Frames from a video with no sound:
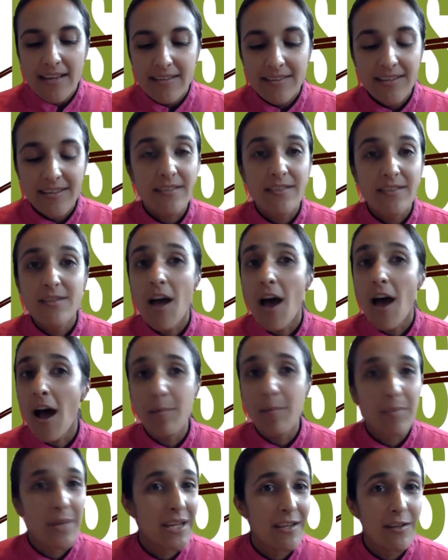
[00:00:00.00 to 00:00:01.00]
does
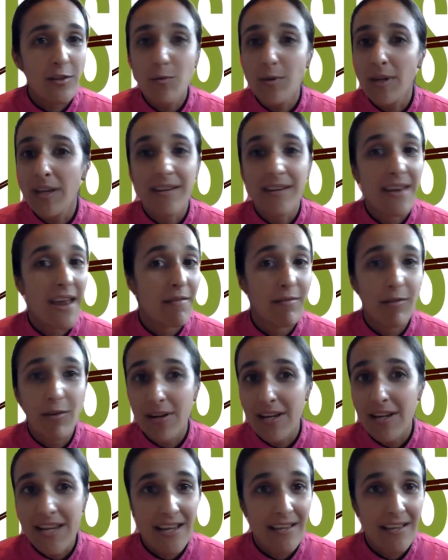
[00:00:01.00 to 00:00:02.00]
not mean you can
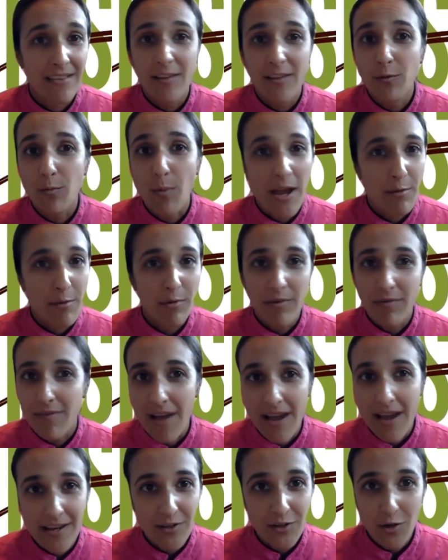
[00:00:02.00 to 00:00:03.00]
never eat these white
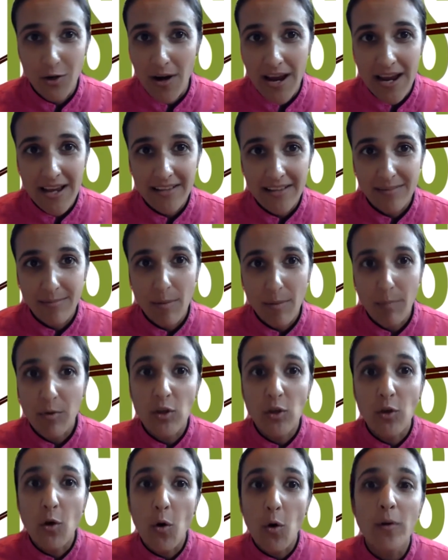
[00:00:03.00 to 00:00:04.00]
refined grains. Remember,
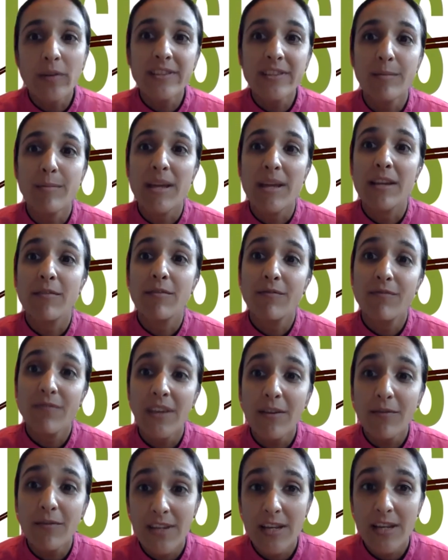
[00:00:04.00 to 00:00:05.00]
the goal is to make
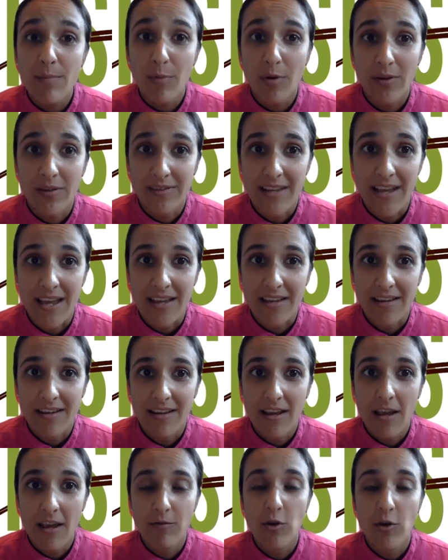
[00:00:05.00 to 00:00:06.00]
50%
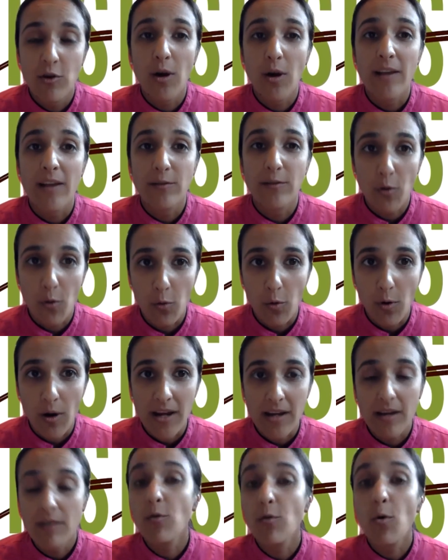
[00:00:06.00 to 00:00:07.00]
of your grains whole
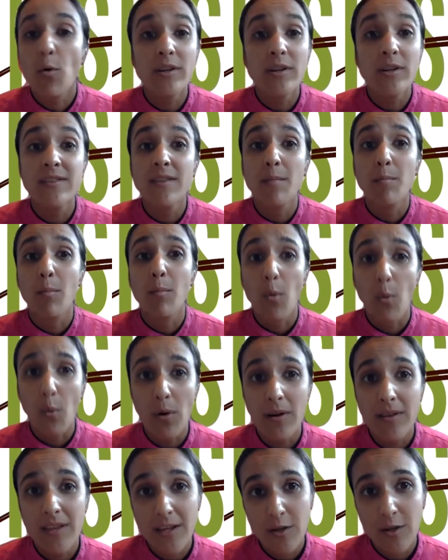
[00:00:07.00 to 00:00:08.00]
grain. And of course, the
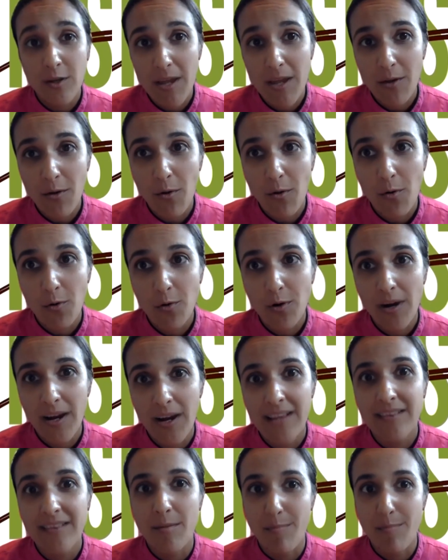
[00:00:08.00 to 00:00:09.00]
more that you make whole
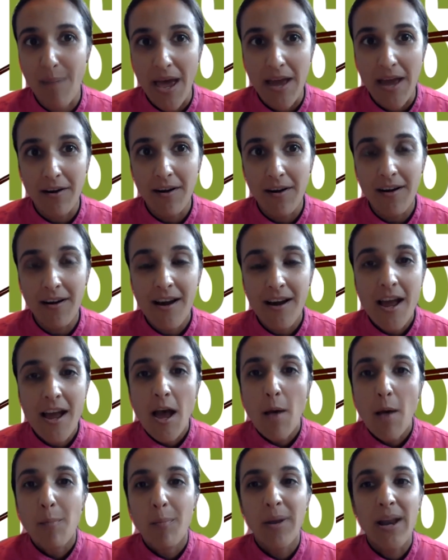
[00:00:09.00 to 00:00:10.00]
grain, the better.
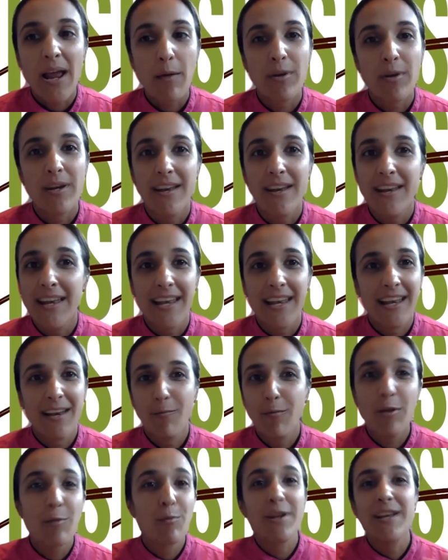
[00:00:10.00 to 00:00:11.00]
But I would,
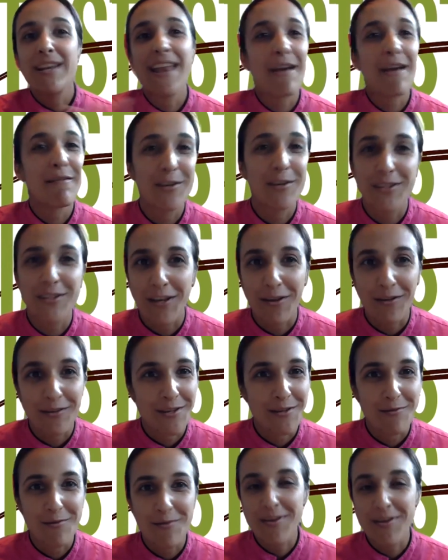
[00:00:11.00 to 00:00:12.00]
we would never tell
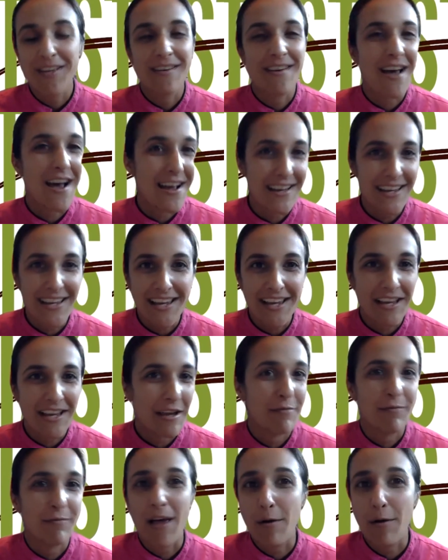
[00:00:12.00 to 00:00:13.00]
you you cannot eat
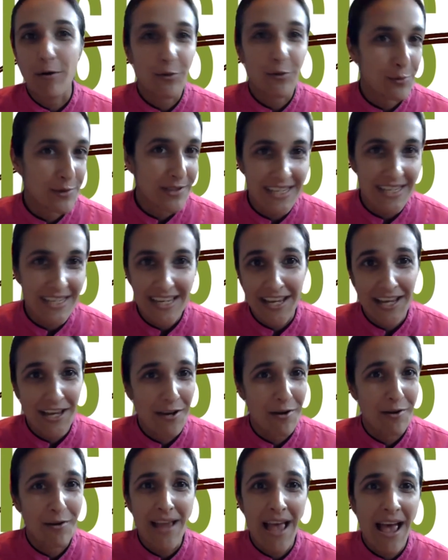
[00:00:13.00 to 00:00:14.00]
a flour
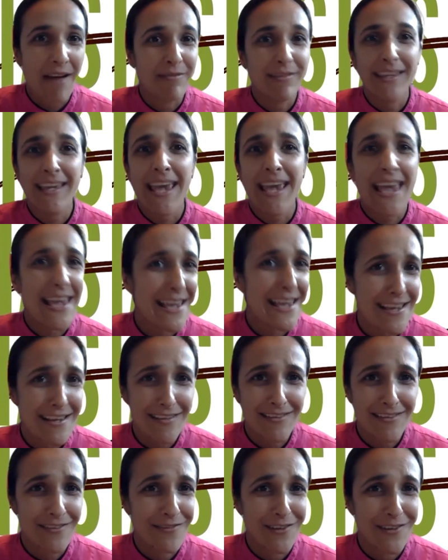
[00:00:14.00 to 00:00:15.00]
tortilla or you have cake
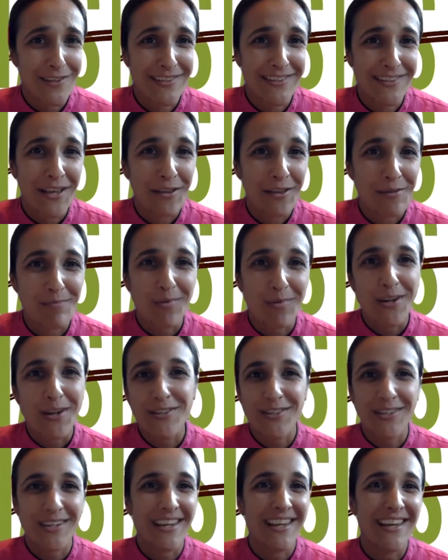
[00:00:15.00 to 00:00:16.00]
for
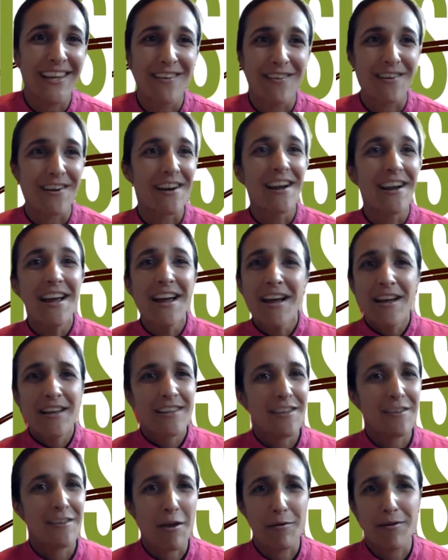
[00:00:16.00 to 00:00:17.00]
celebration or,
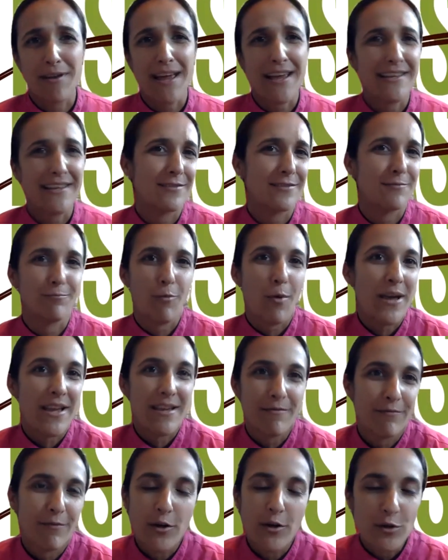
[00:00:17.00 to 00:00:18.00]
you know, a nice
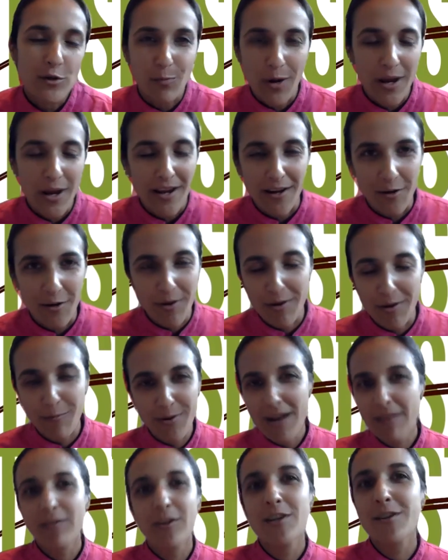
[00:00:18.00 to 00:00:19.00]
white French bread or
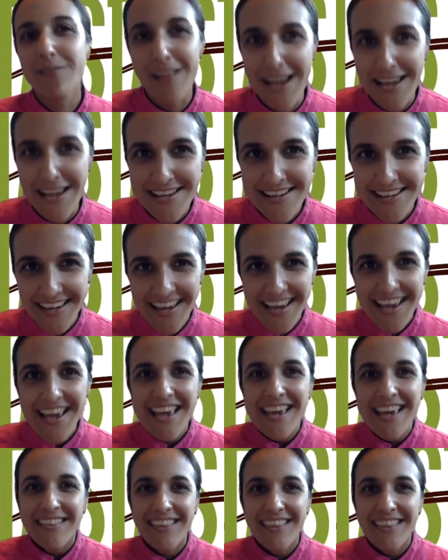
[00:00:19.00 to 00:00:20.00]
whatever you like.
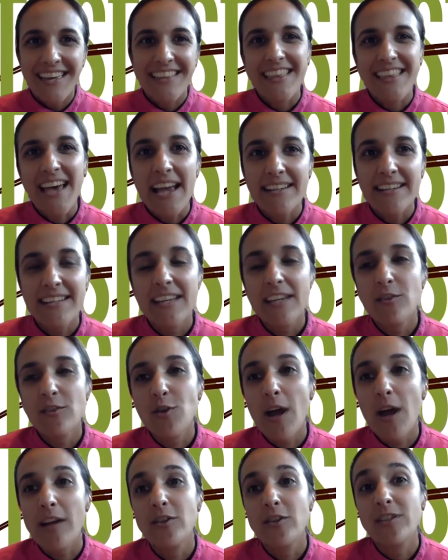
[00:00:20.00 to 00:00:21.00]
The, the idea is
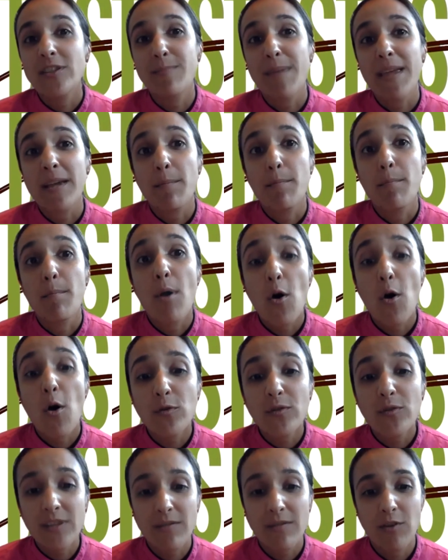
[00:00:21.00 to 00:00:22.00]
try to just make
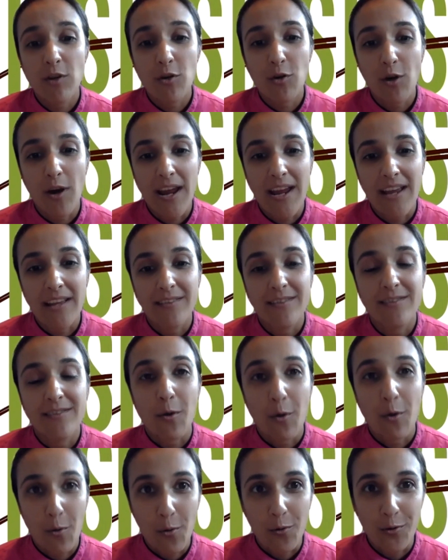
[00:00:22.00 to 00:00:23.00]
most of your grains
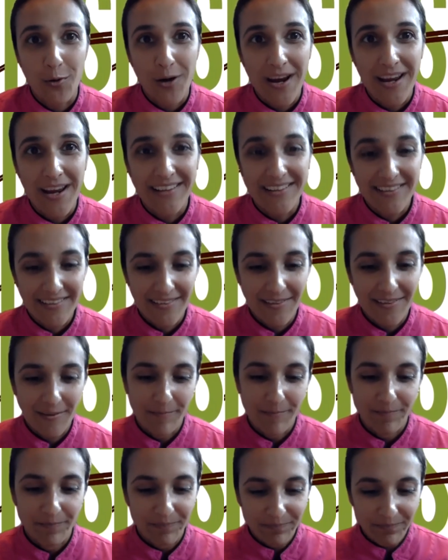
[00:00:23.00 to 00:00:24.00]
whole grains.
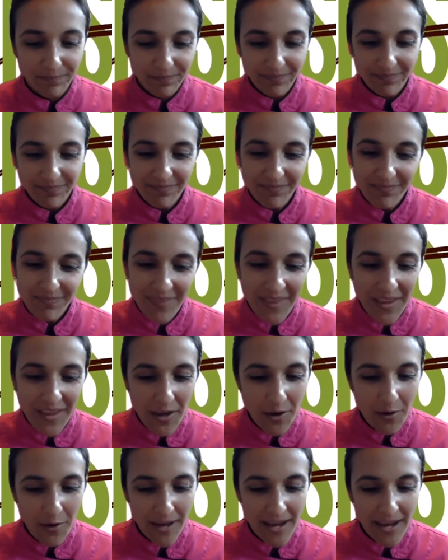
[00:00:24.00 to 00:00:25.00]

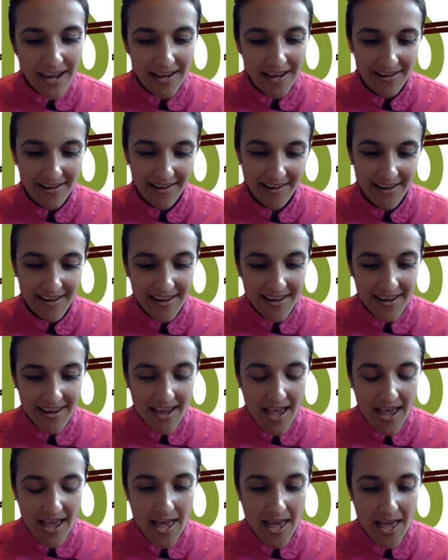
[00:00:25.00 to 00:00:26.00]
Okay.
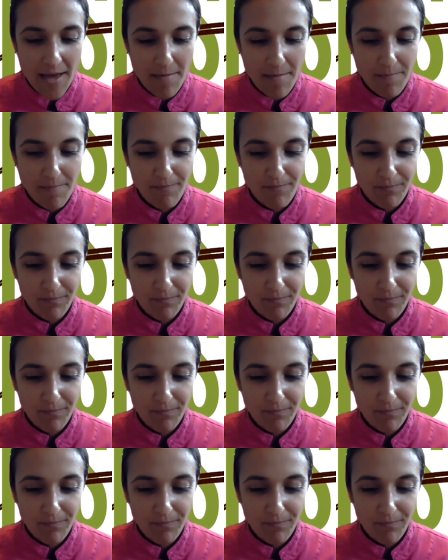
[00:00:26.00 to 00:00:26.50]
Um,